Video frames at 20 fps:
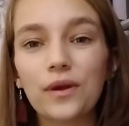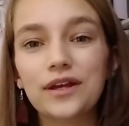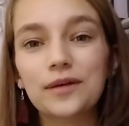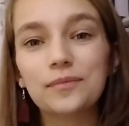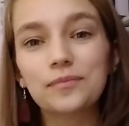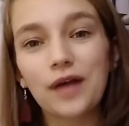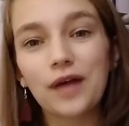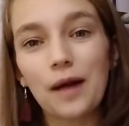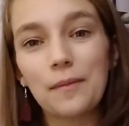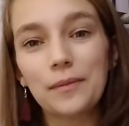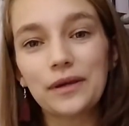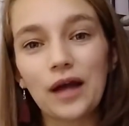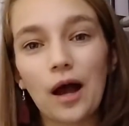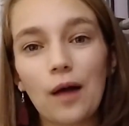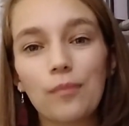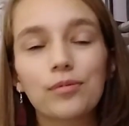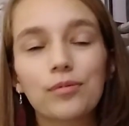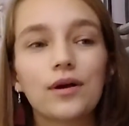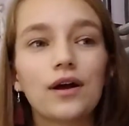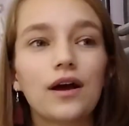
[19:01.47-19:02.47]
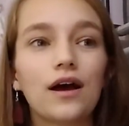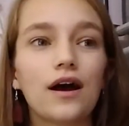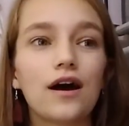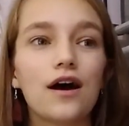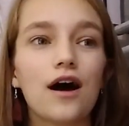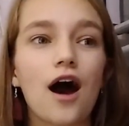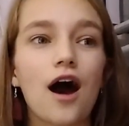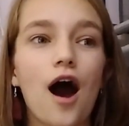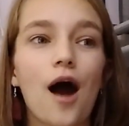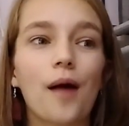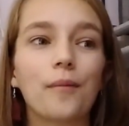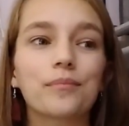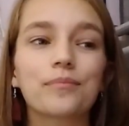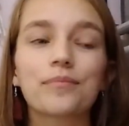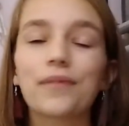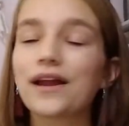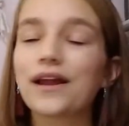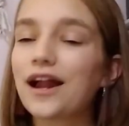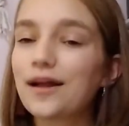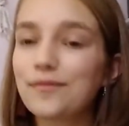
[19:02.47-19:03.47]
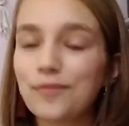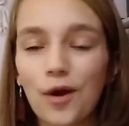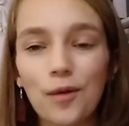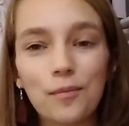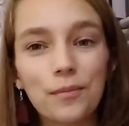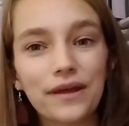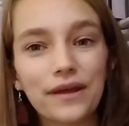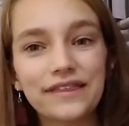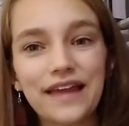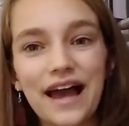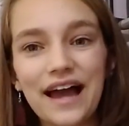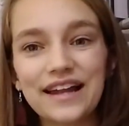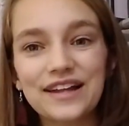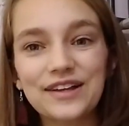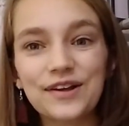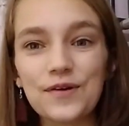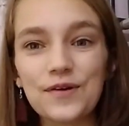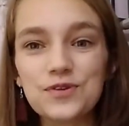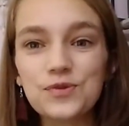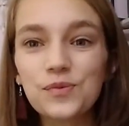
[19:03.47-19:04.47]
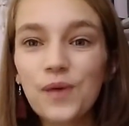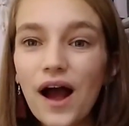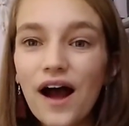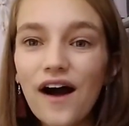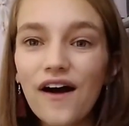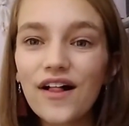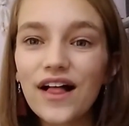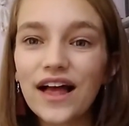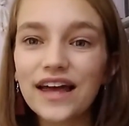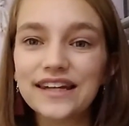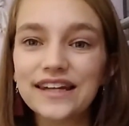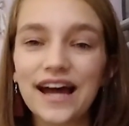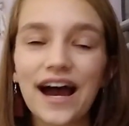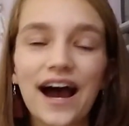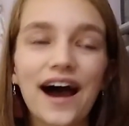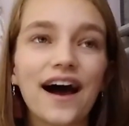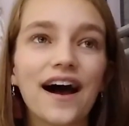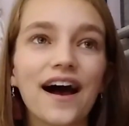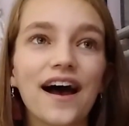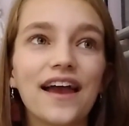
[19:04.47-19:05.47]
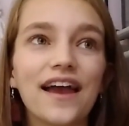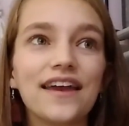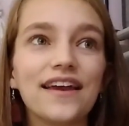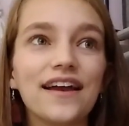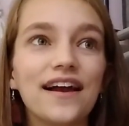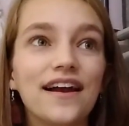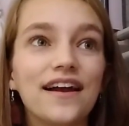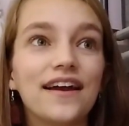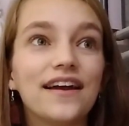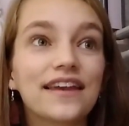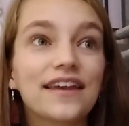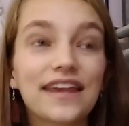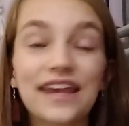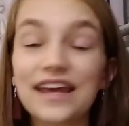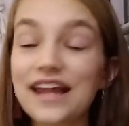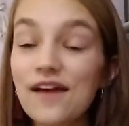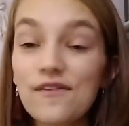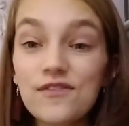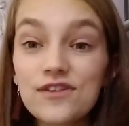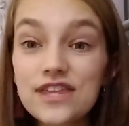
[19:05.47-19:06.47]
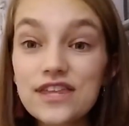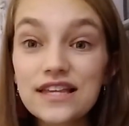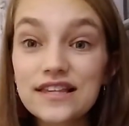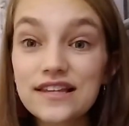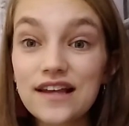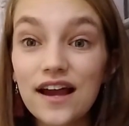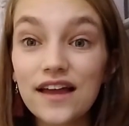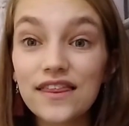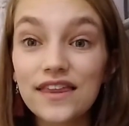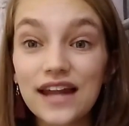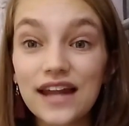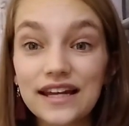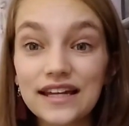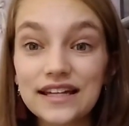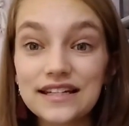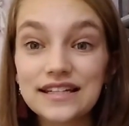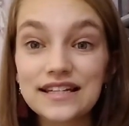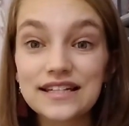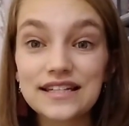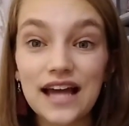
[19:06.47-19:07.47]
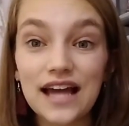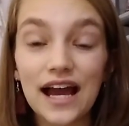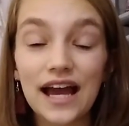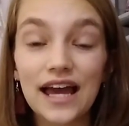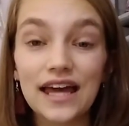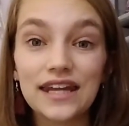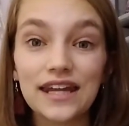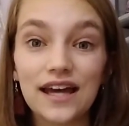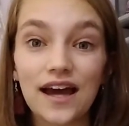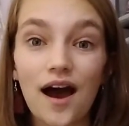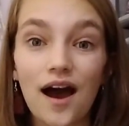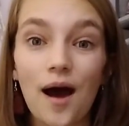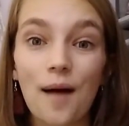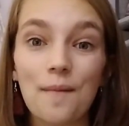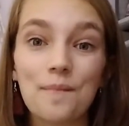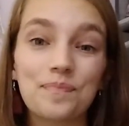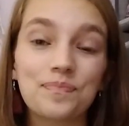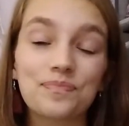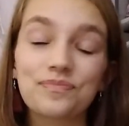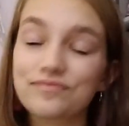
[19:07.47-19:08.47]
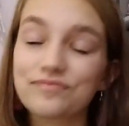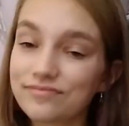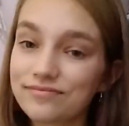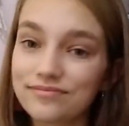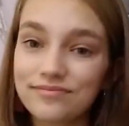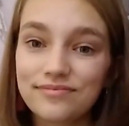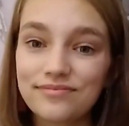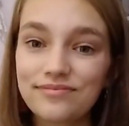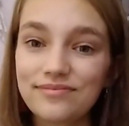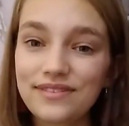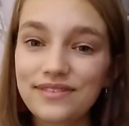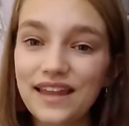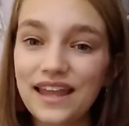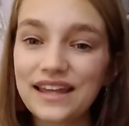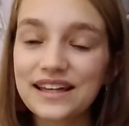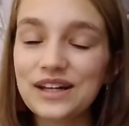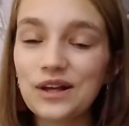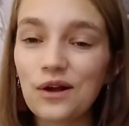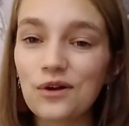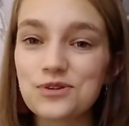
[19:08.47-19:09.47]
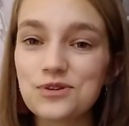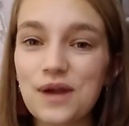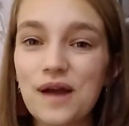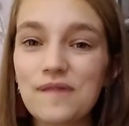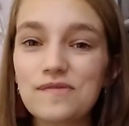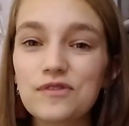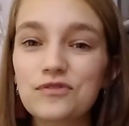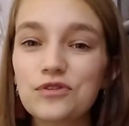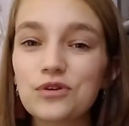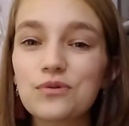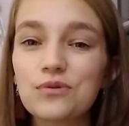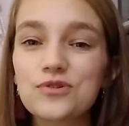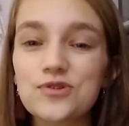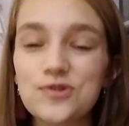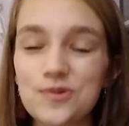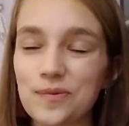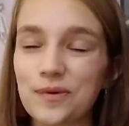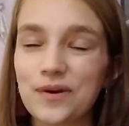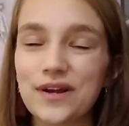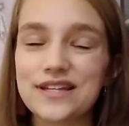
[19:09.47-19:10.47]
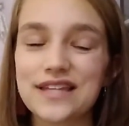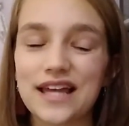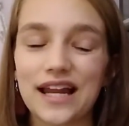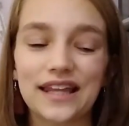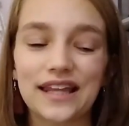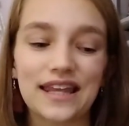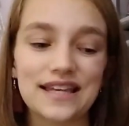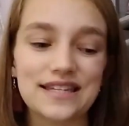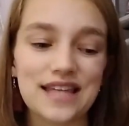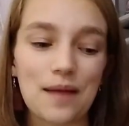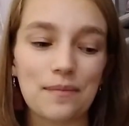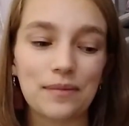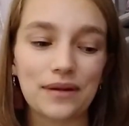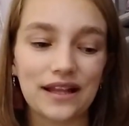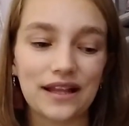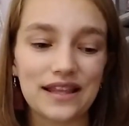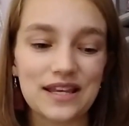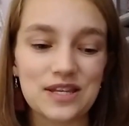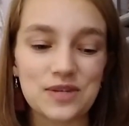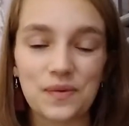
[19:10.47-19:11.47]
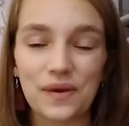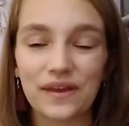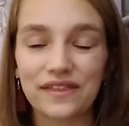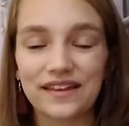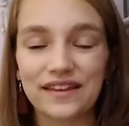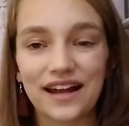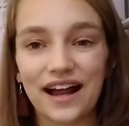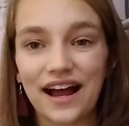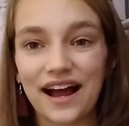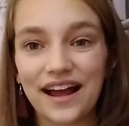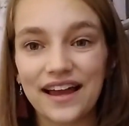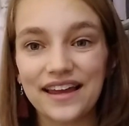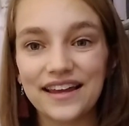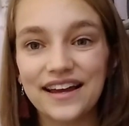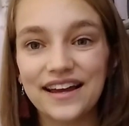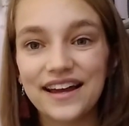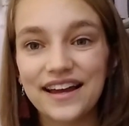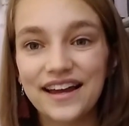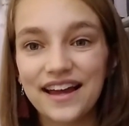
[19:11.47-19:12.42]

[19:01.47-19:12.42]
week coming up, um, but I'm hoping that it goes well and I get everything done that I need to get done. Um, and I also have a few super exciting things happening this week that I